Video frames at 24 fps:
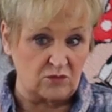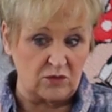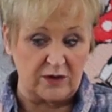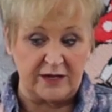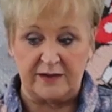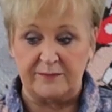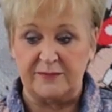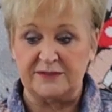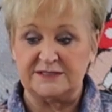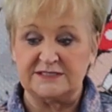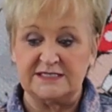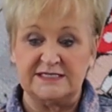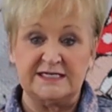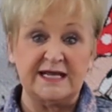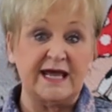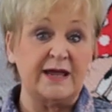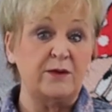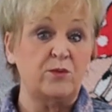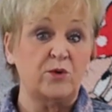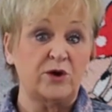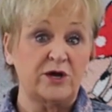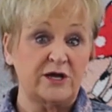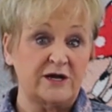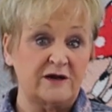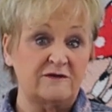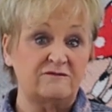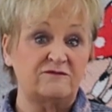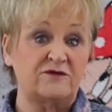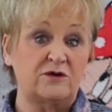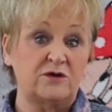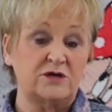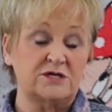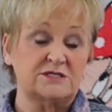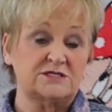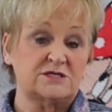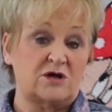ways, but today we're going to
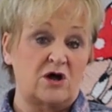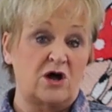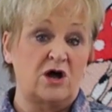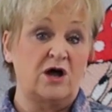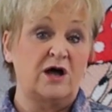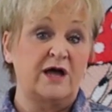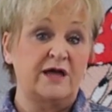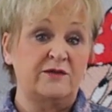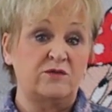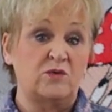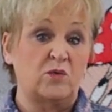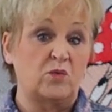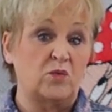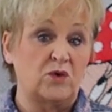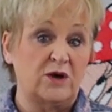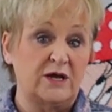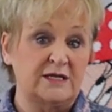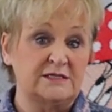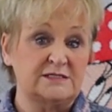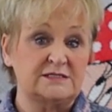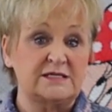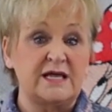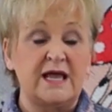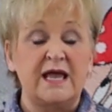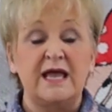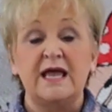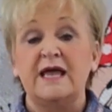focus on the ones